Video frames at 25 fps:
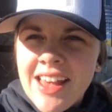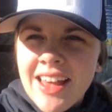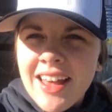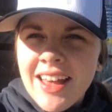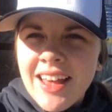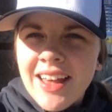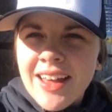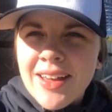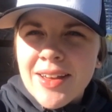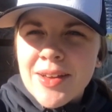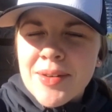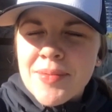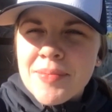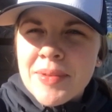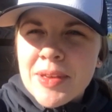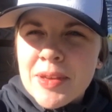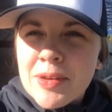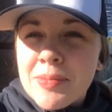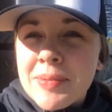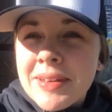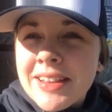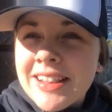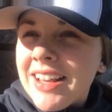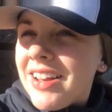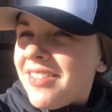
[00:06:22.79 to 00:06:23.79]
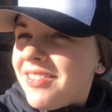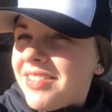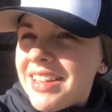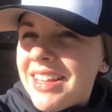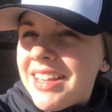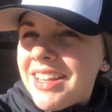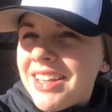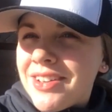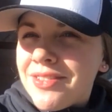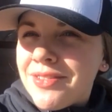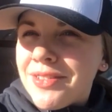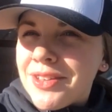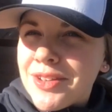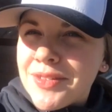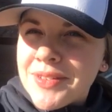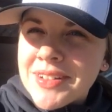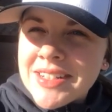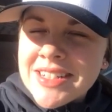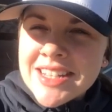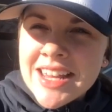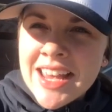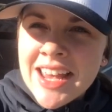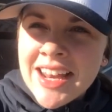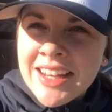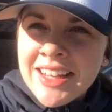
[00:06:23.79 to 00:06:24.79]
It would be lovely if you
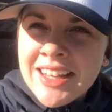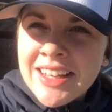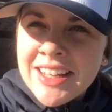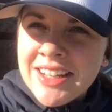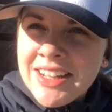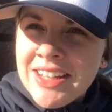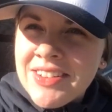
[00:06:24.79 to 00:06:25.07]
and Danny and